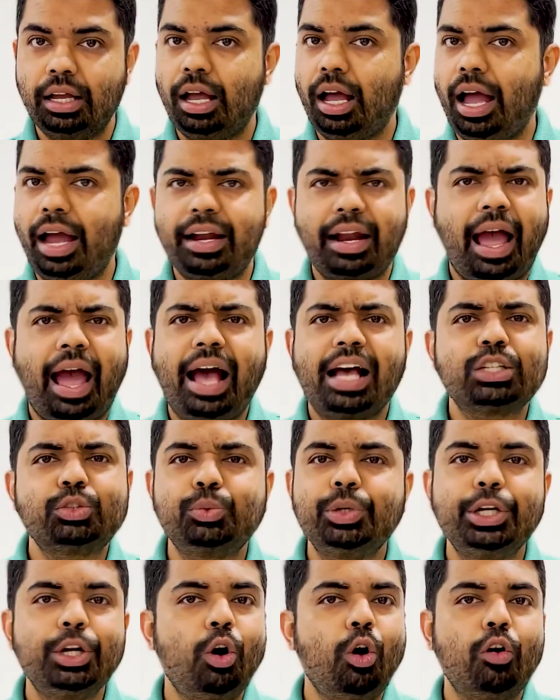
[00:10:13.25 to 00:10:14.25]
And as
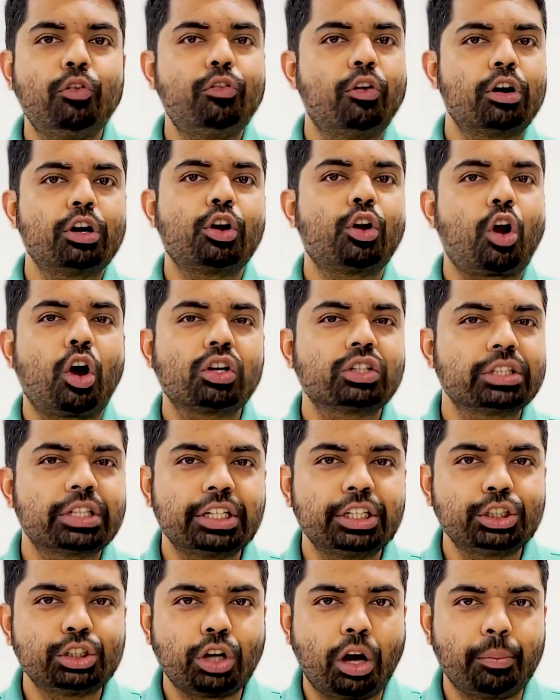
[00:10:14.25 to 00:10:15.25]
we go for
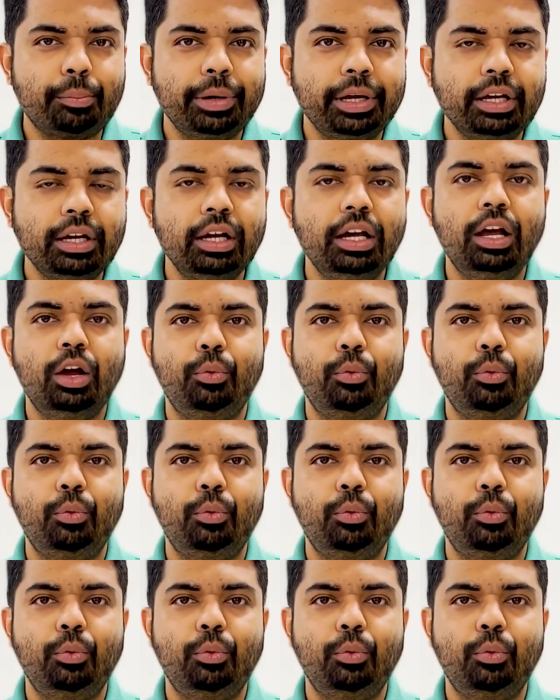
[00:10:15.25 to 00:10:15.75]
grocery shopping,